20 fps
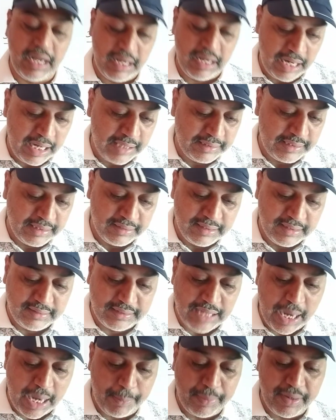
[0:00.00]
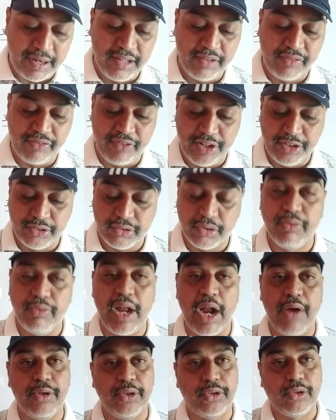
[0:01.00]
I think this chapter is finished, so we
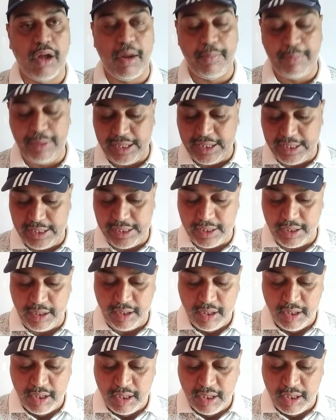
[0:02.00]
have to stop it here.